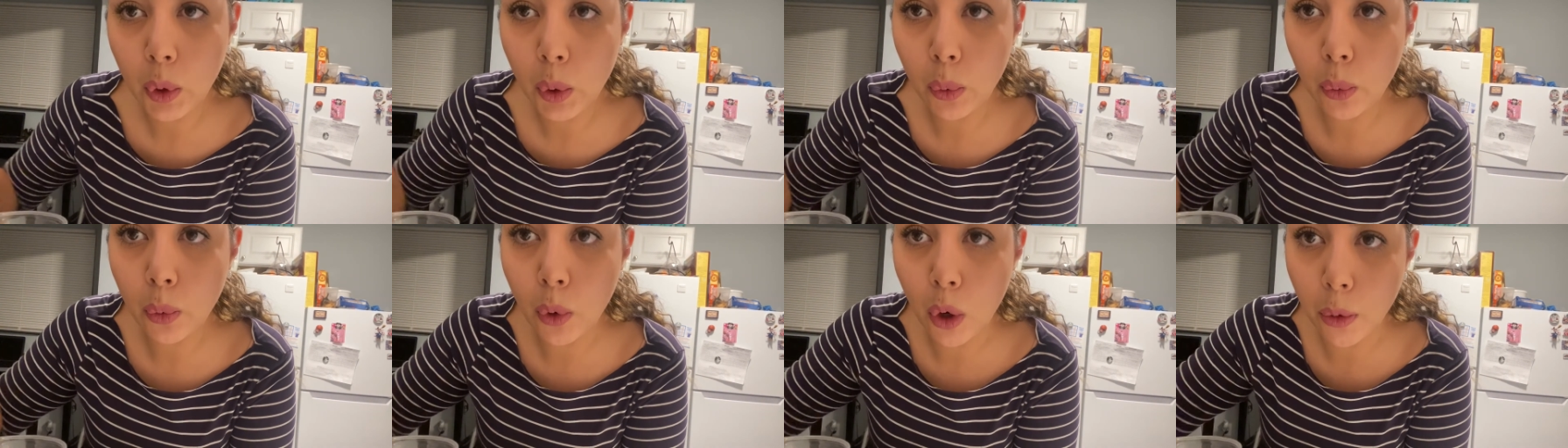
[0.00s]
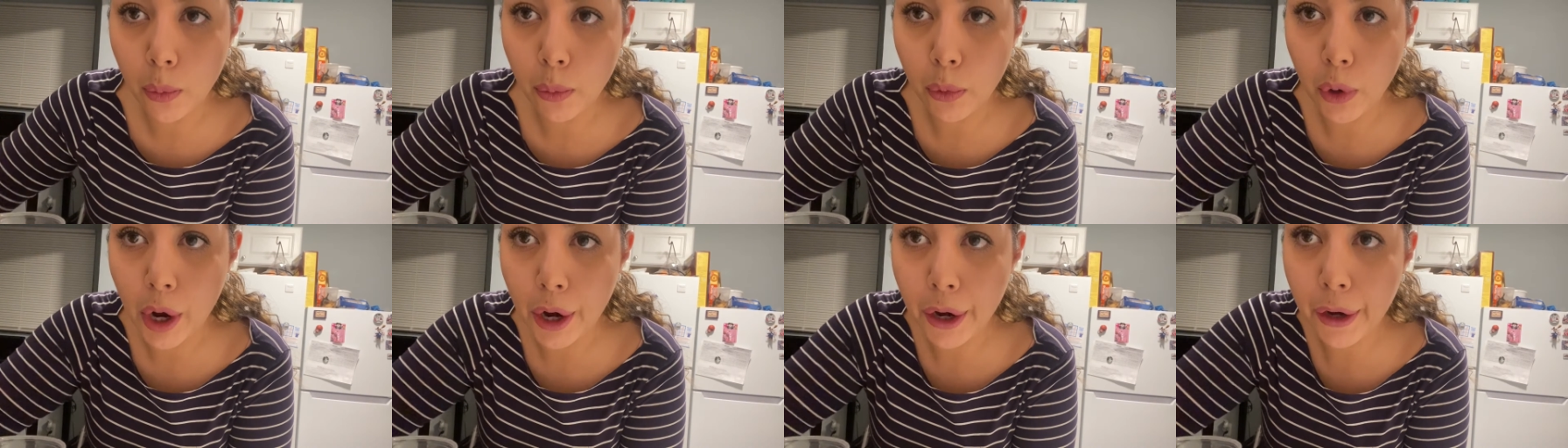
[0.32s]

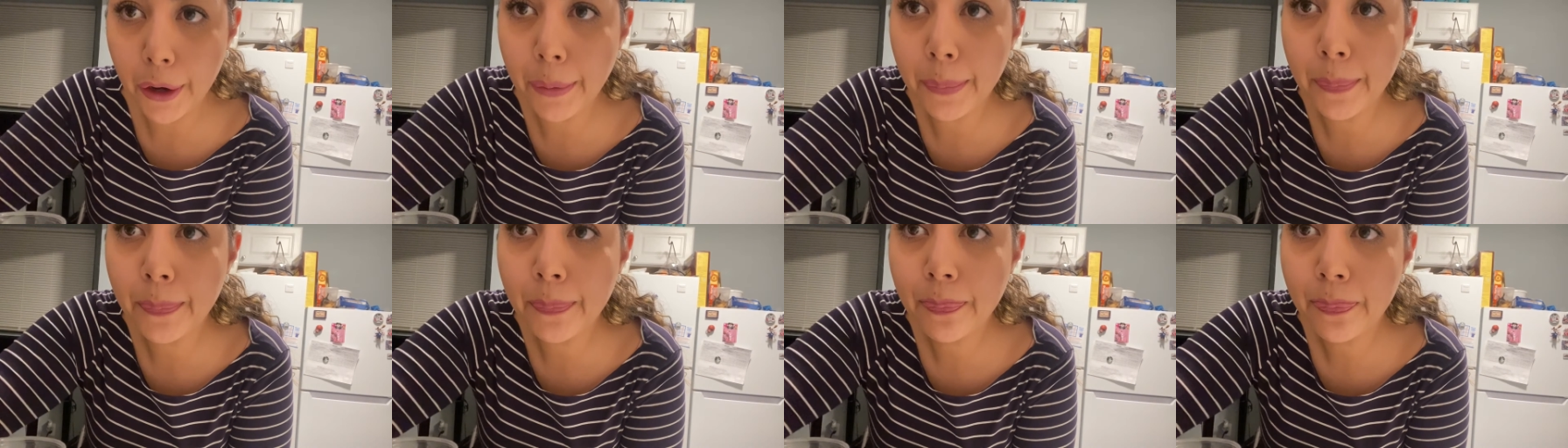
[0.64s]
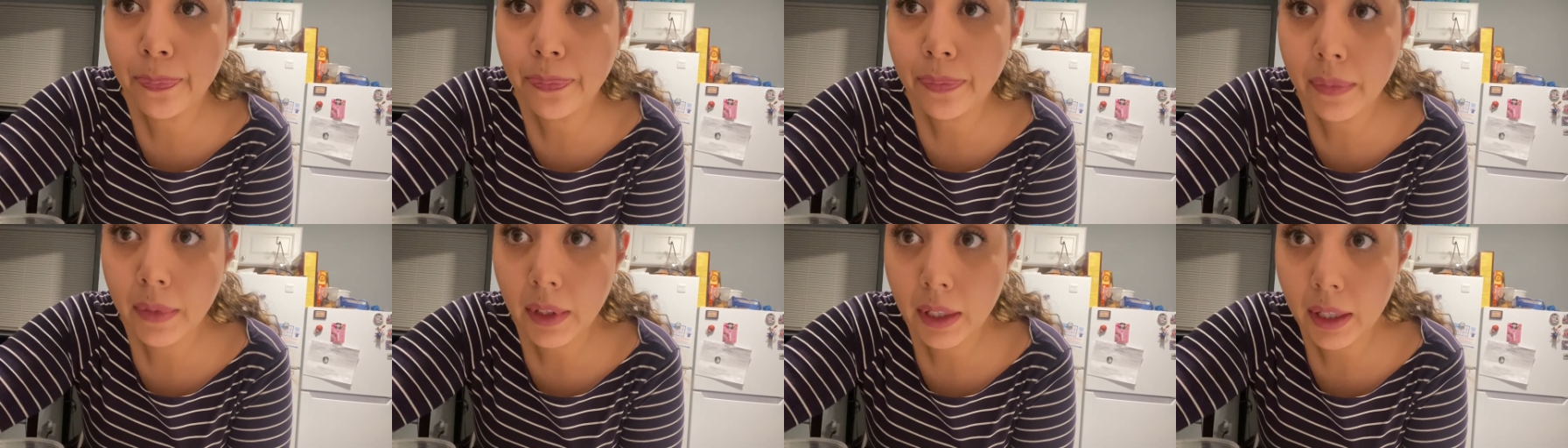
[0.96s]
warm water.
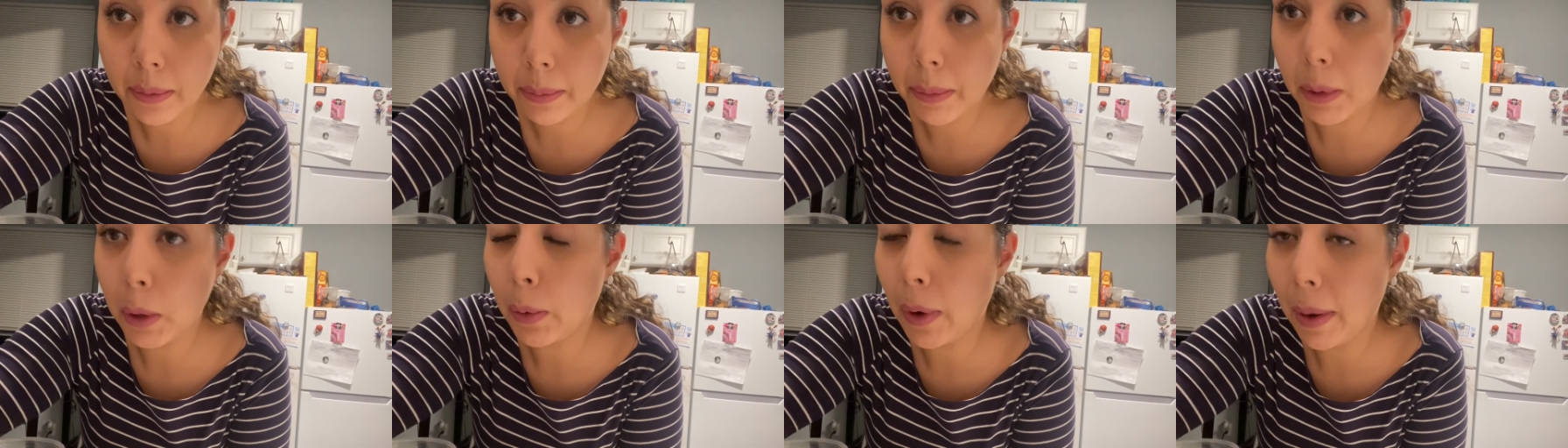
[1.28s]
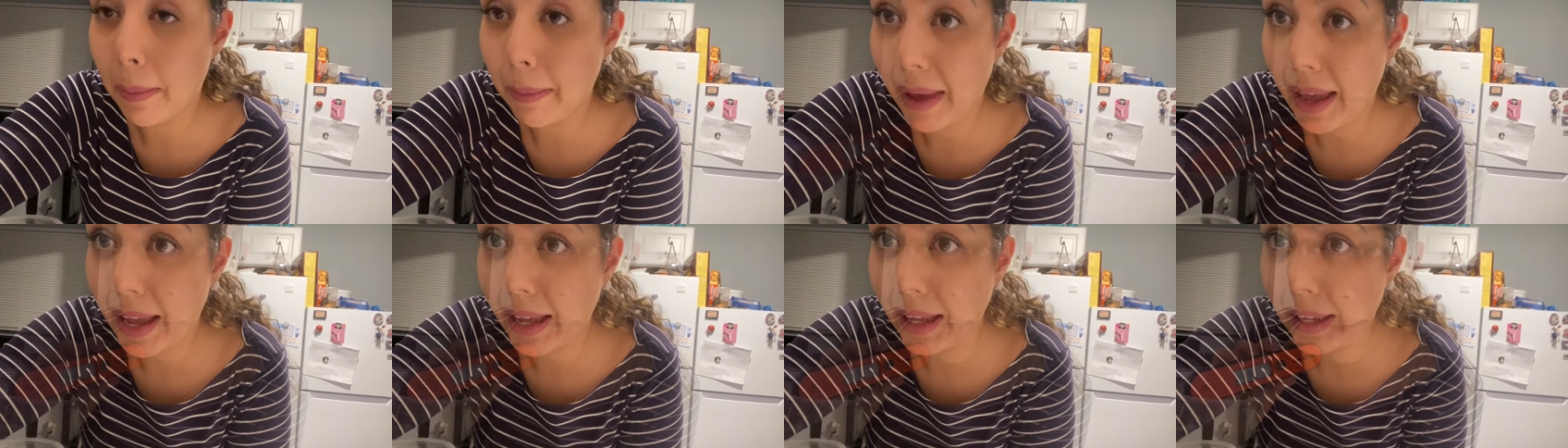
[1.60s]
Be
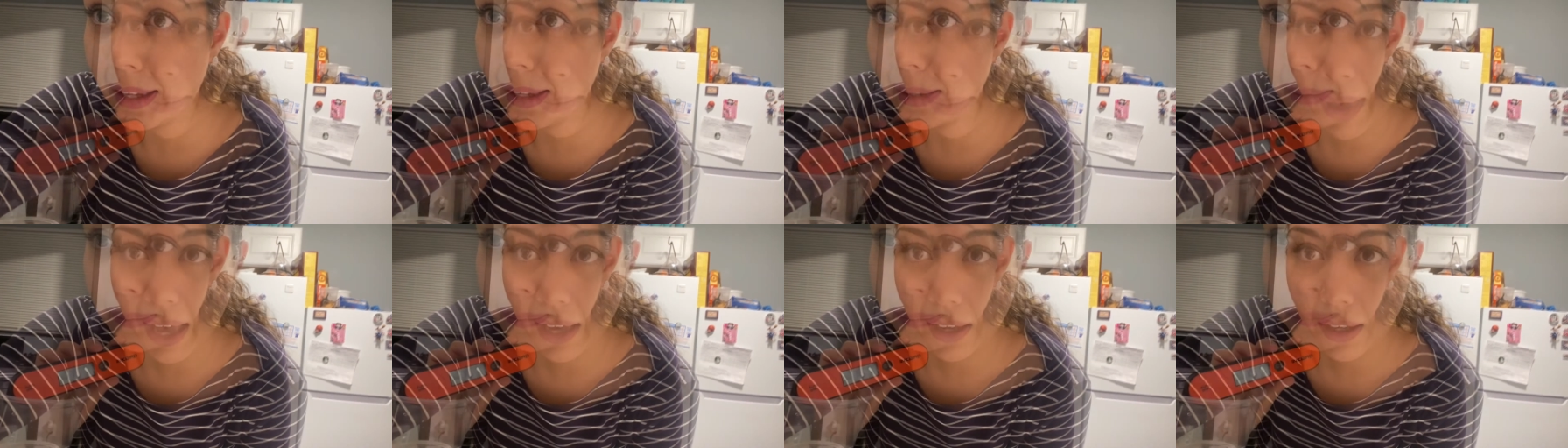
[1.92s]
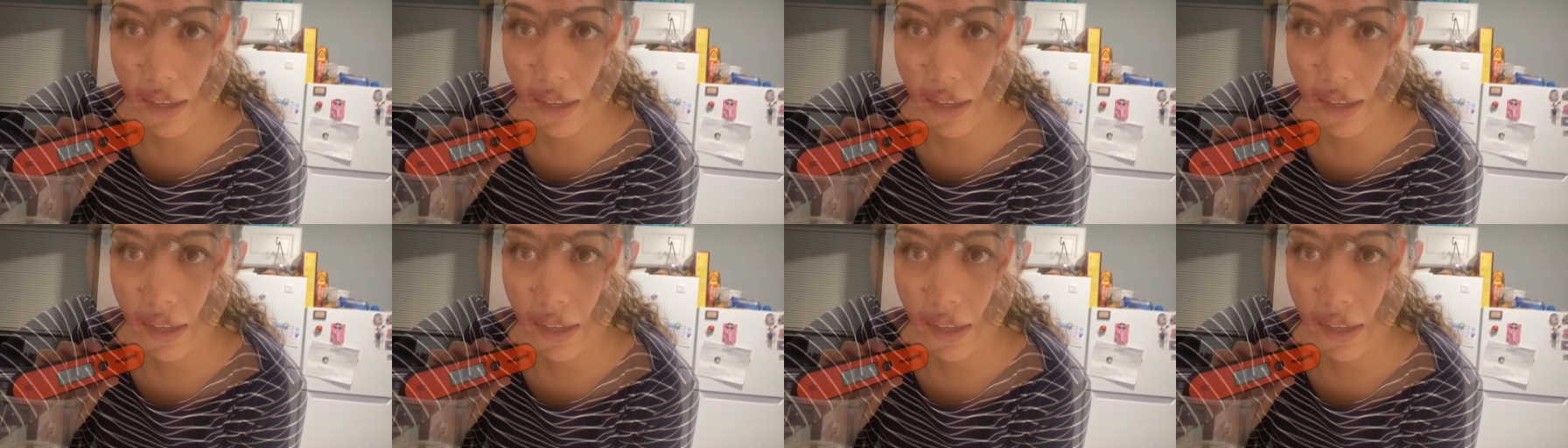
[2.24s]
right back, I'm back.